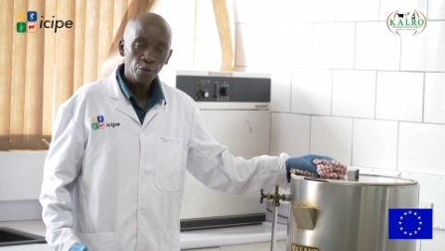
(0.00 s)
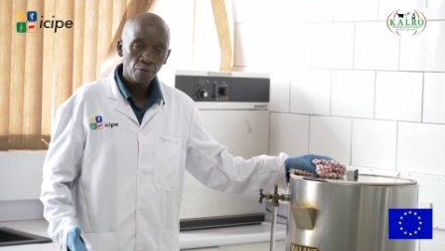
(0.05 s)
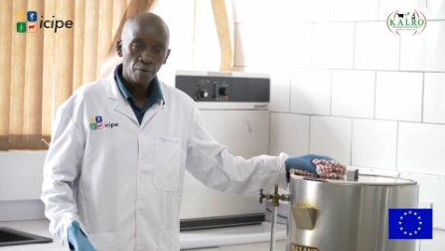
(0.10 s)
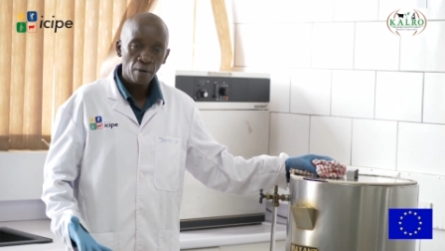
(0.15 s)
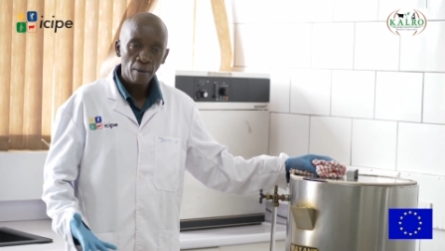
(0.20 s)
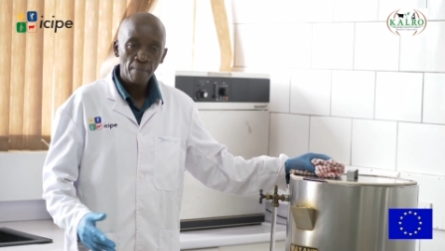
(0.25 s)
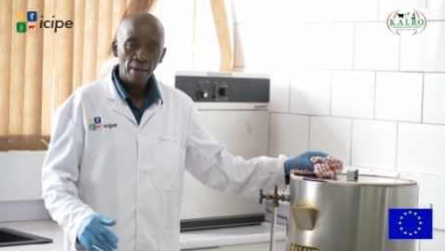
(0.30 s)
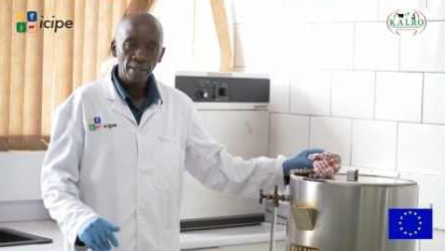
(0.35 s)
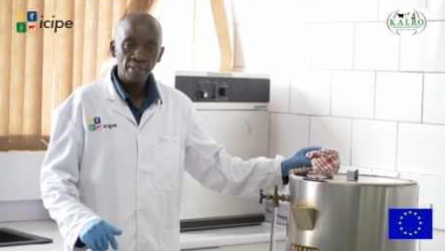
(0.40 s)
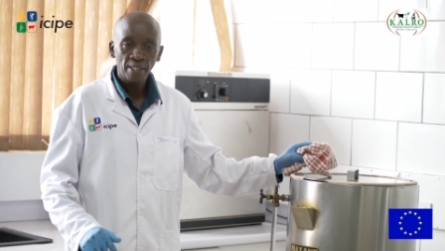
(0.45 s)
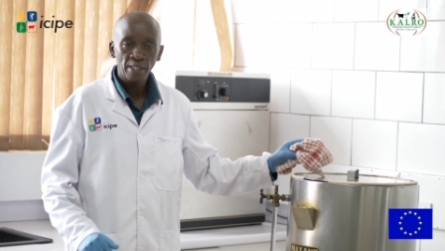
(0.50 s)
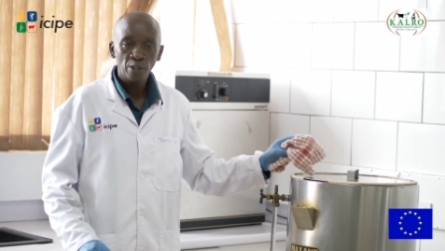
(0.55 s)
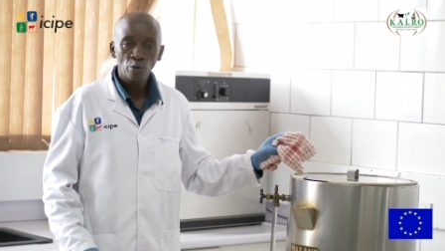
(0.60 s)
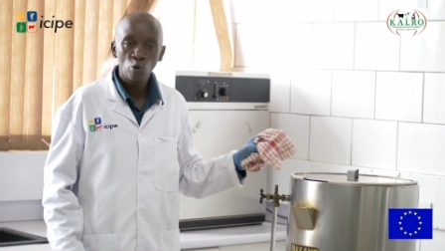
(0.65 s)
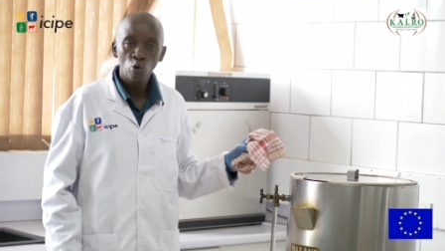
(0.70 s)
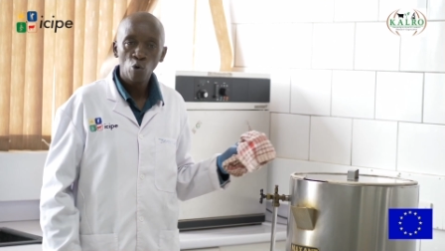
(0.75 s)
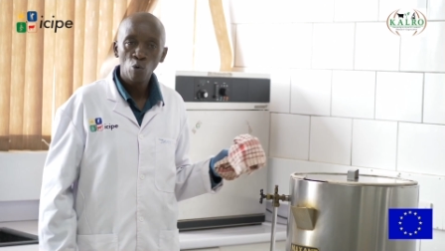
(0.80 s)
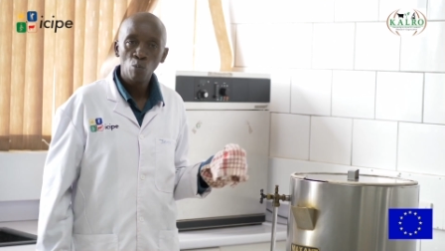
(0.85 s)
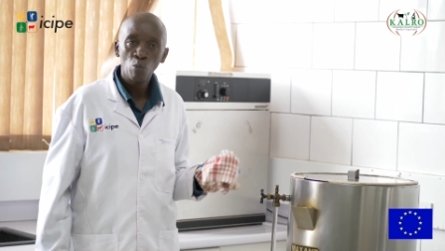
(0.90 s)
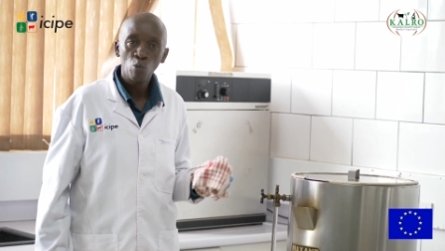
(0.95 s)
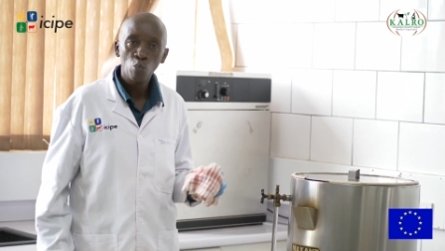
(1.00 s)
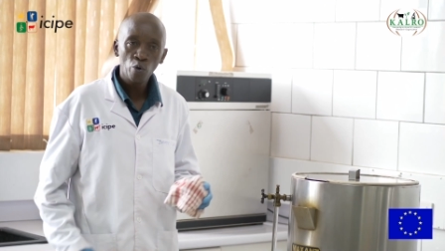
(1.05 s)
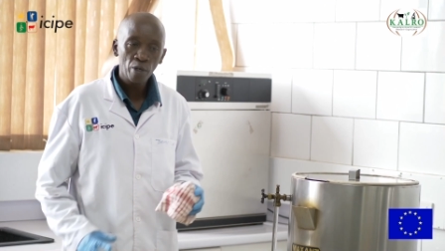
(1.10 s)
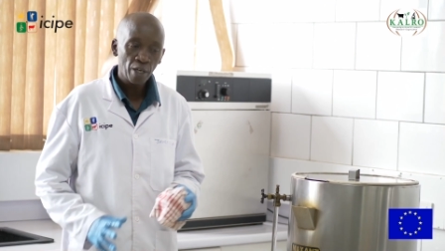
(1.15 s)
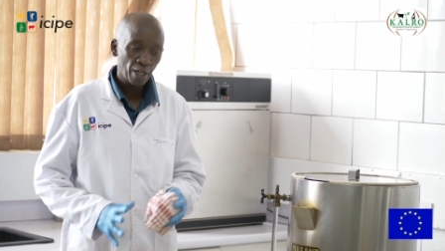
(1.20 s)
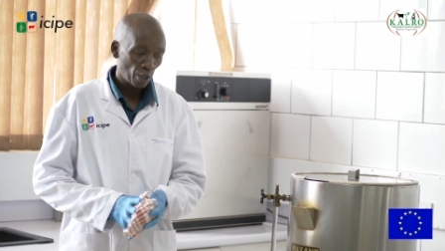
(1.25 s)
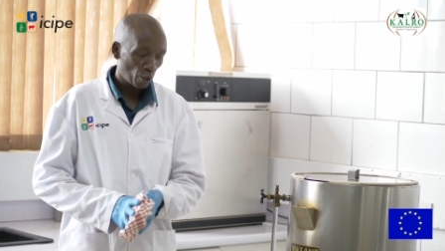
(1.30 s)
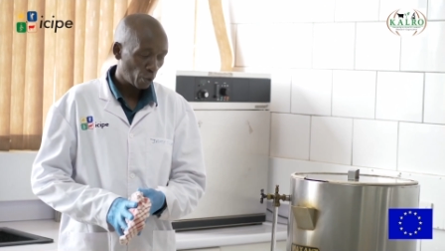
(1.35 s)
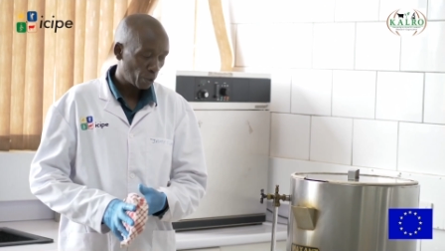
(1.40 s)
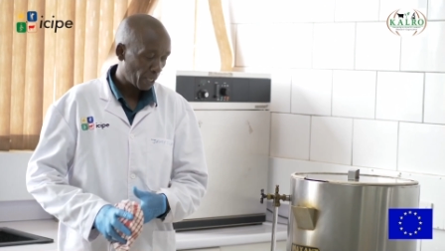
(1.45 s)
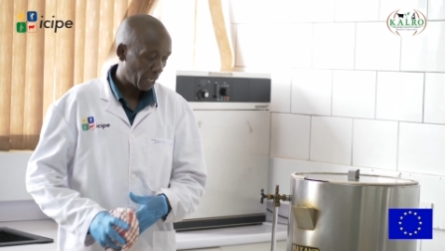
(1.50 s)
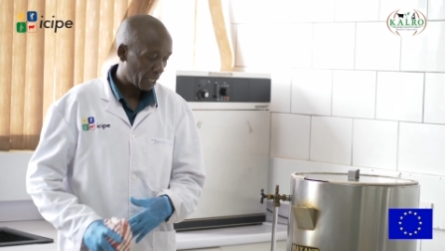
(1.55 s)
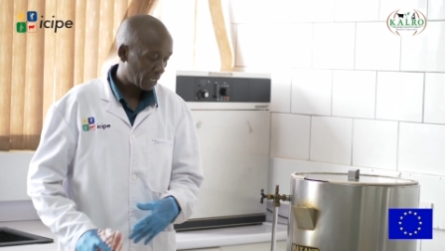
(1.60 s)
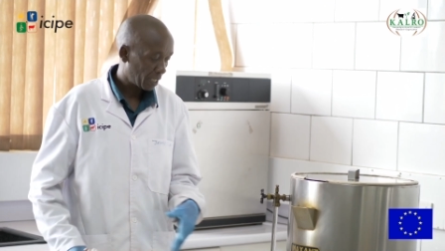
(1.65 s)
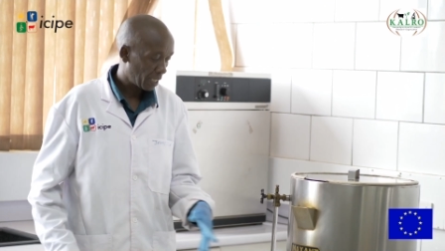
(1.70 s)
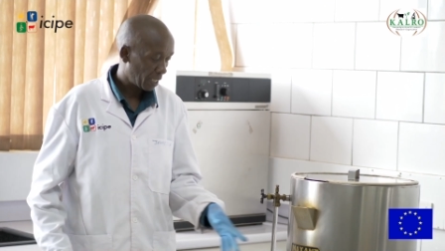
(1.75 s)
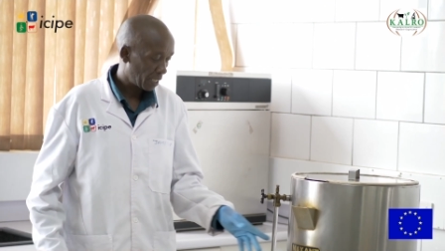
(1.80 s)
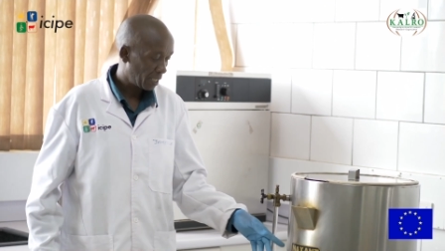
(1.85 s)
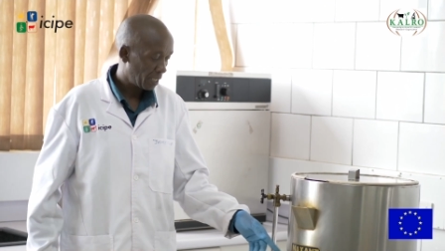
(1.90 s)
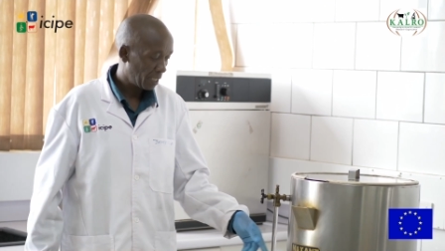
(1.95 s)
farmers at home who cannot
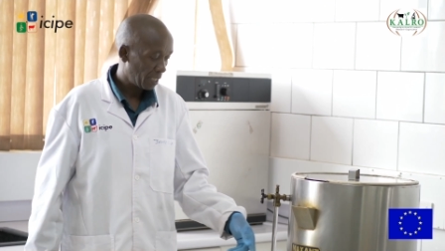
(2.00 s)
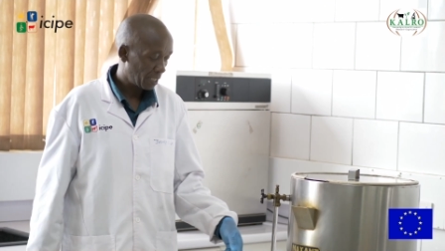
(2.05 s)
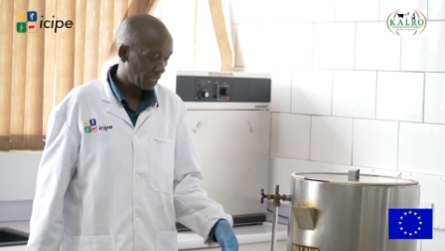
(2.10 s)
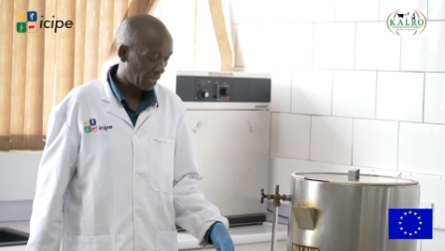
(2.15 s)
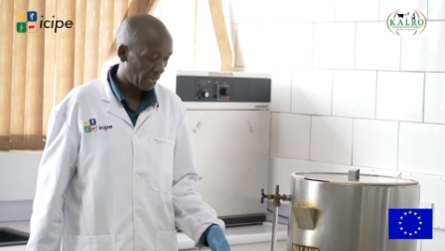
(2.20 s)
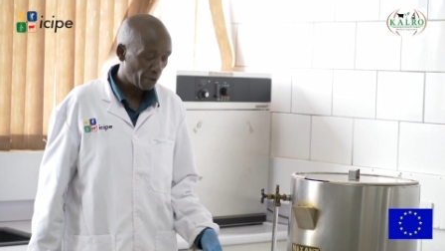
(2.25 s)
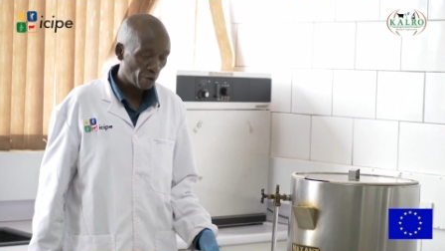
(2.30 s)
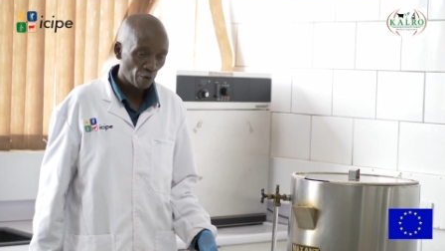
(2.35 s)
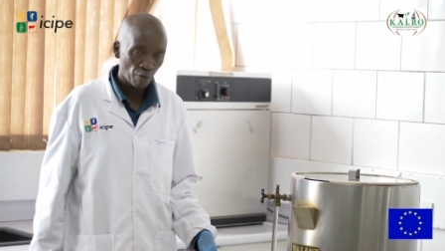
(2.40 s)
access this kind